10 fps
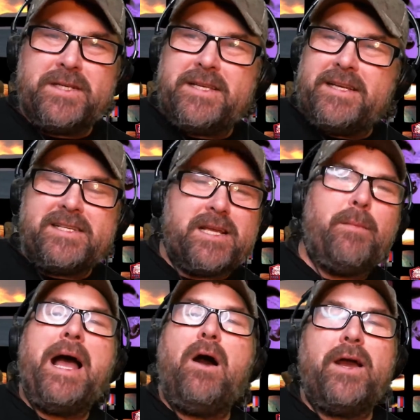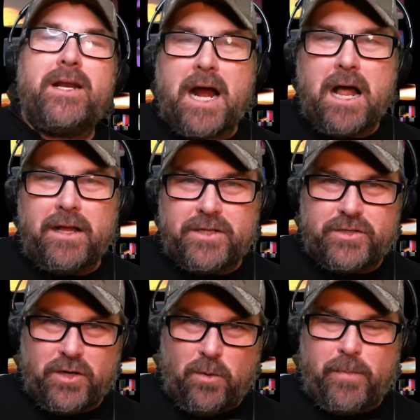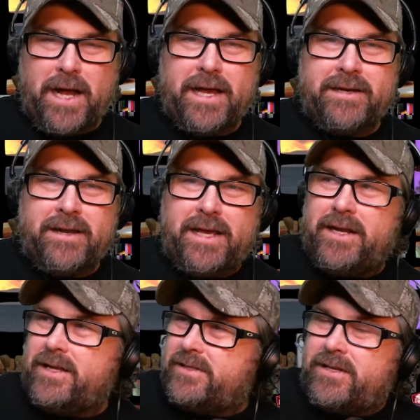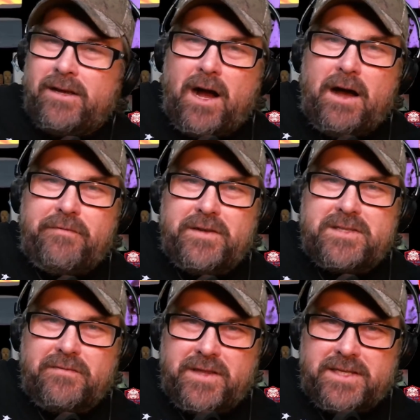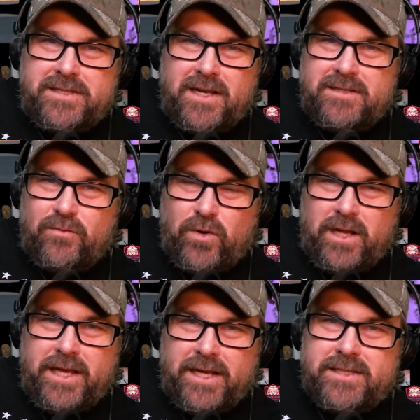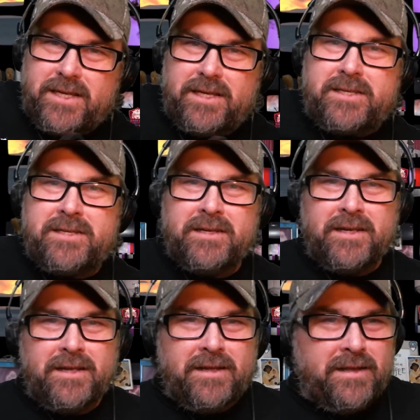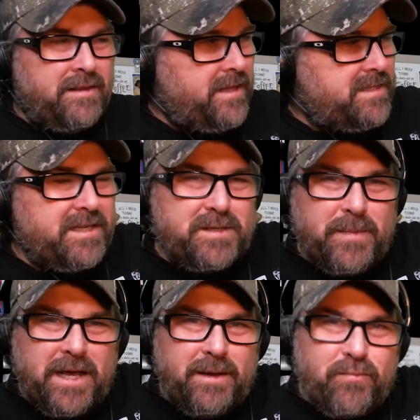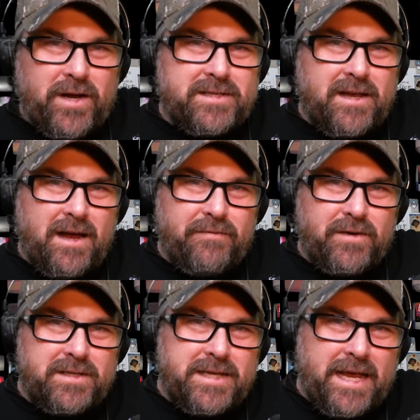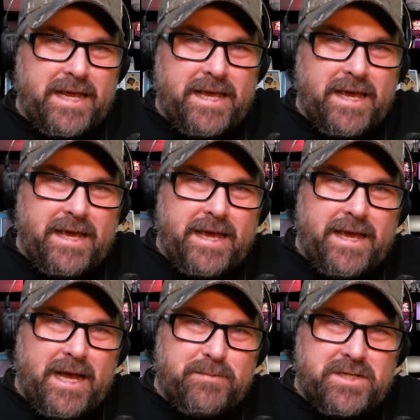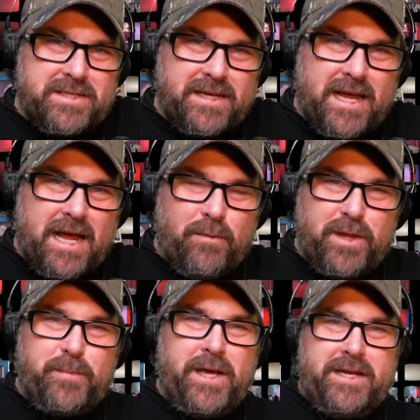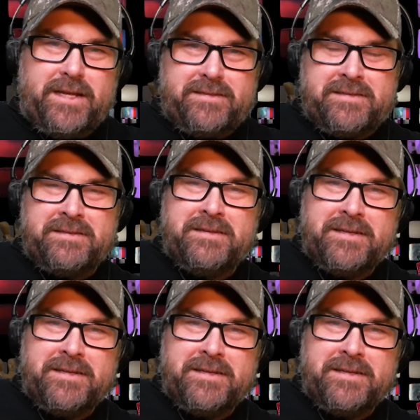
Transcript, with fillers: as they somehow acknowledge Joe Biden and his office of this doesn't really exist. This is my press conference, A K A I'm just a guy with opinions.